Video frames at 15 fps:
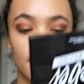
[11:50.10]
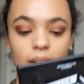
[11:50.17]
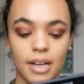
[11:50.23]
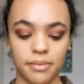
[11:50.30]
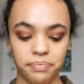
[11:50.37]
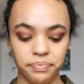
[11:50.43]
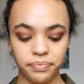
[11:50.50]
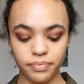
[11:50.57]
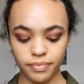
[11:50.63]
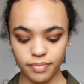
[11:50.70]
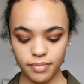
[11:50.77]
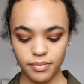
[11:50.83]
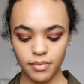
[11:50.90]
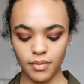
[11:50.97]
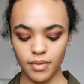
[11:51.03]
but
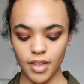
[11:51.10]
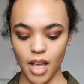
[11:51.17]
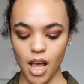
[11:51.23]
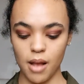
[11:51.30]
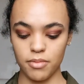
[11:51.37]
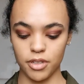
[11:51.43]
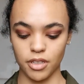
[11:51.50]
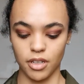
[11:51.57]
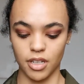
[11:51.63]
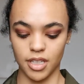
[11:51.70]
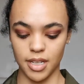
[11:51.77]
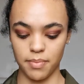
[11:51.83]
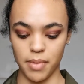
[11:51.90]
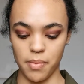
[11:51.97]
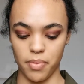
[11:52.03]
I'm just going to
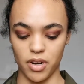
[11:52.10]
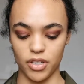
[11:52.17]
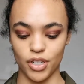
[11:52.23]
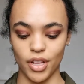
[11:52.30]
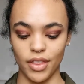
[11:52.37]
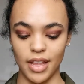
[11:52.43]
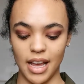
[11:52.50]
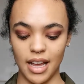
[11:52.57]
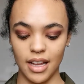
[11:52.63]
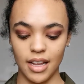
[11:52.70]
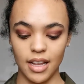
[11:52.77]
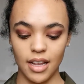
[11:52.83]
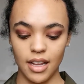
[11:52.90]
dip my brush in that